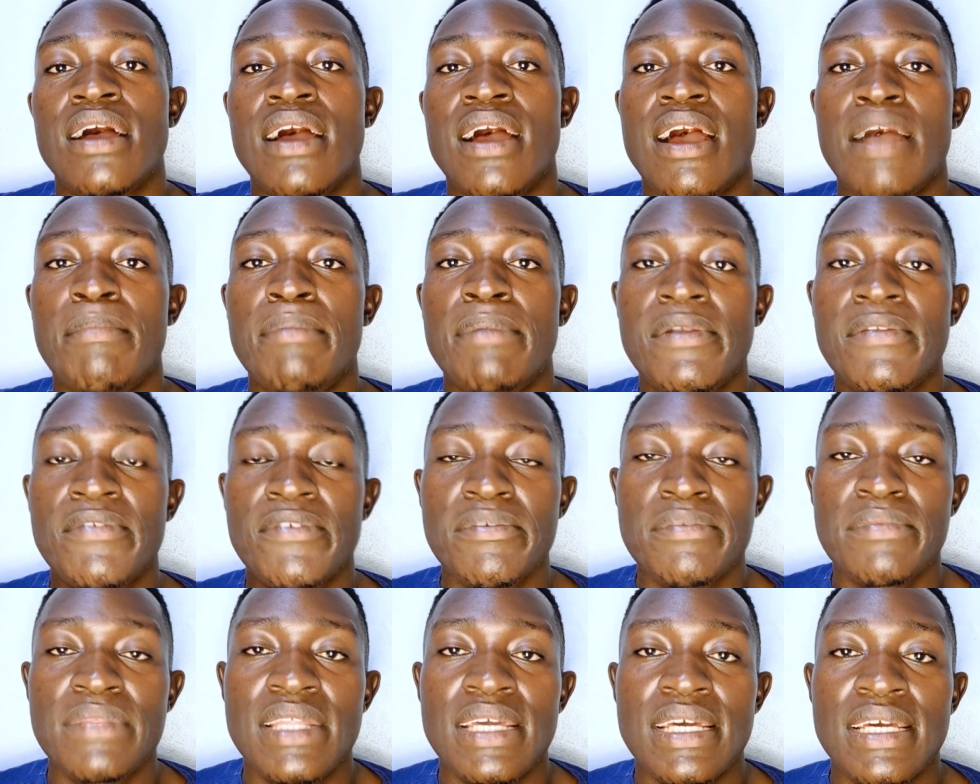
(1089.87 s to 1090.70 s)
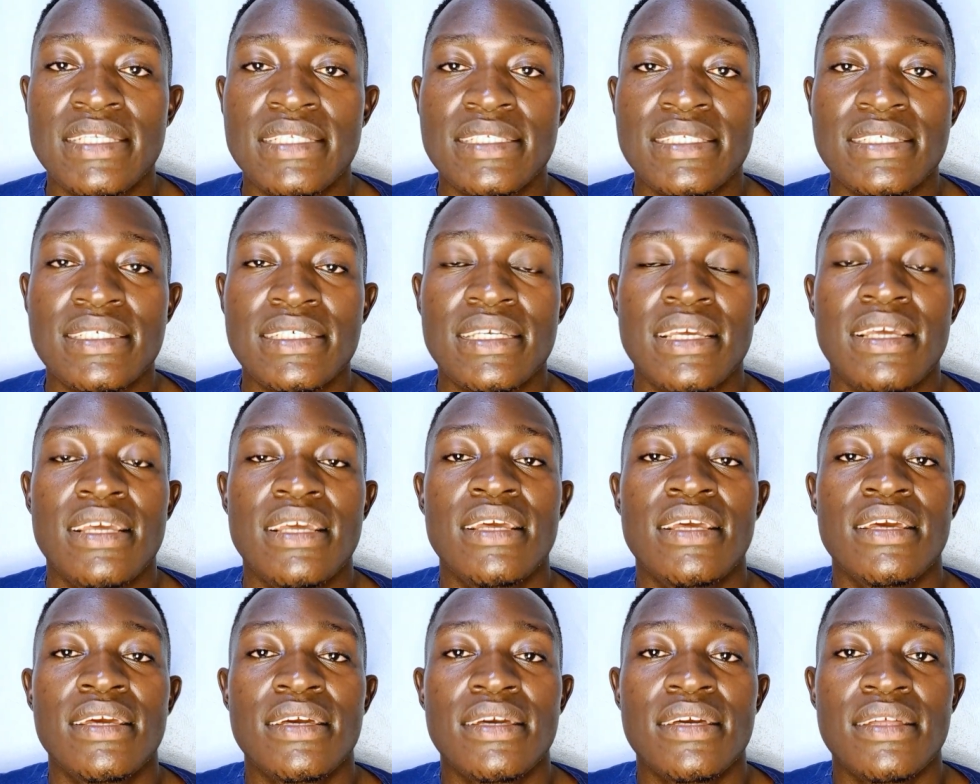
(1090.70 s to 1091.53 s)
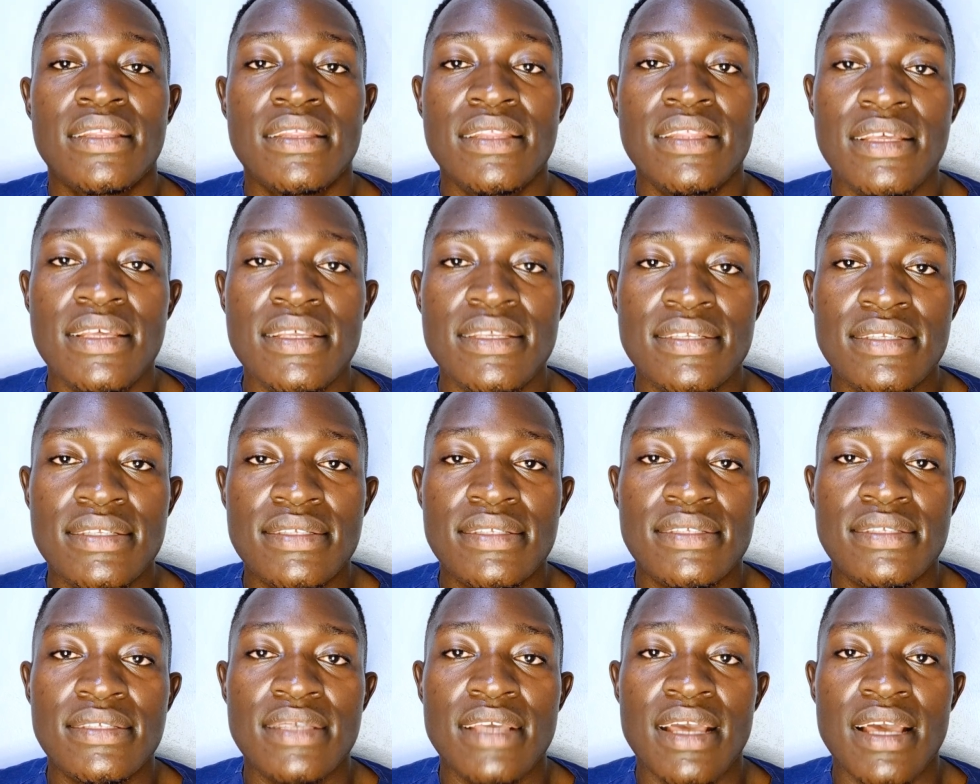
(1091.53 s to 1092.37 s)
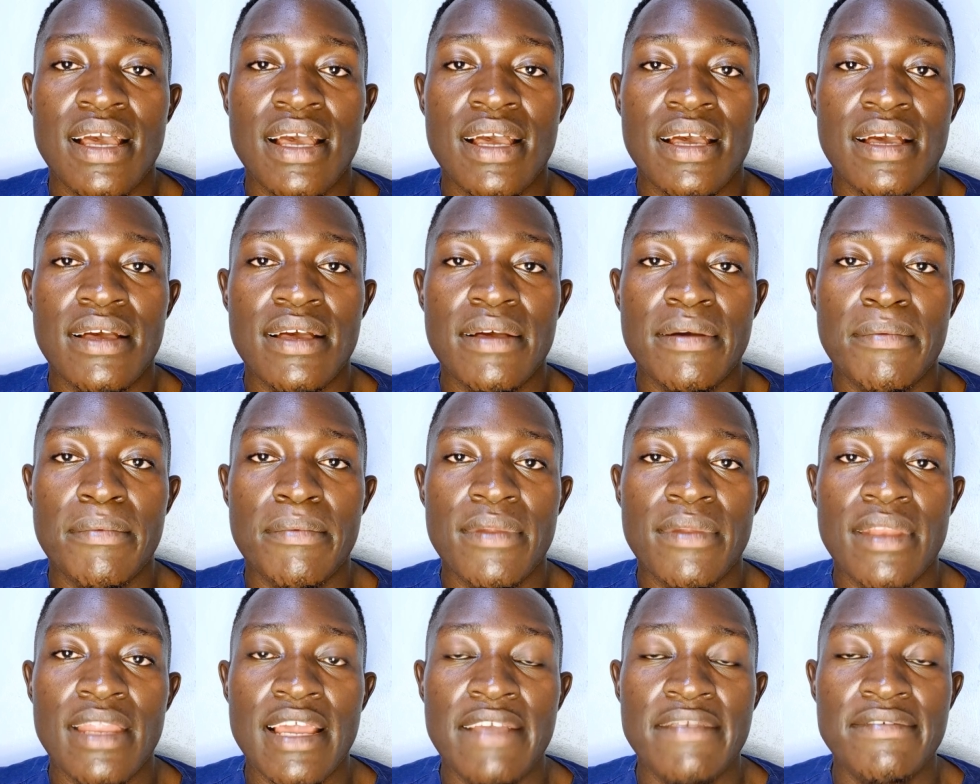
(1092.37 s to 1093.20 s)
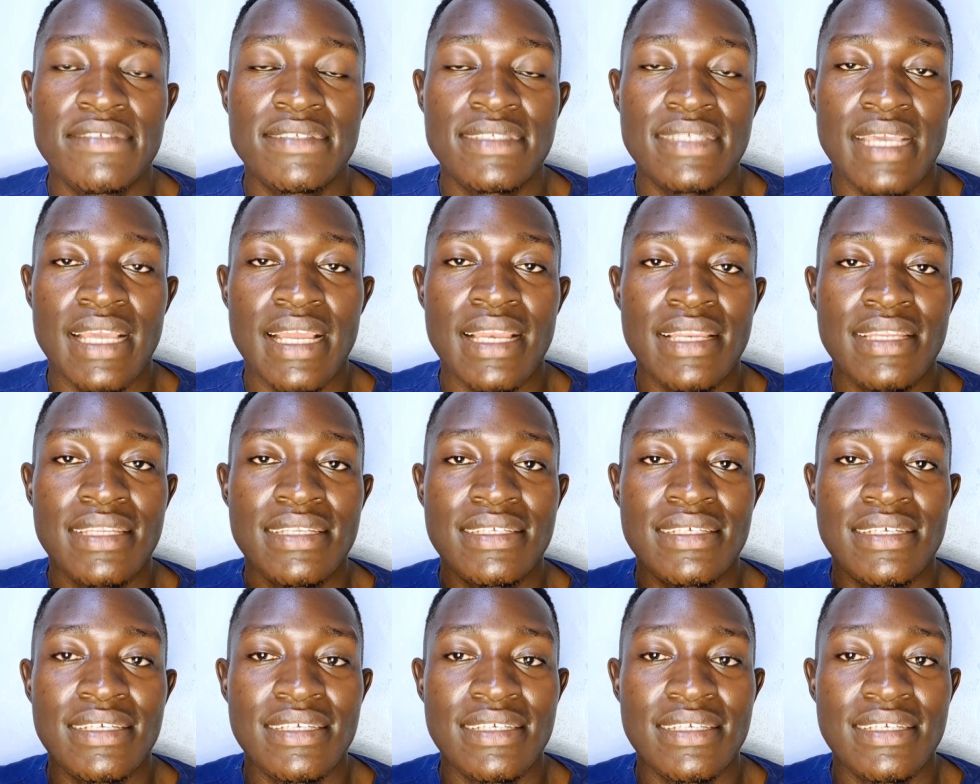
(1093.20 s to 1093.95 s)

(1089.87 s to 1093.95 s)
Apart from that, these lifestyle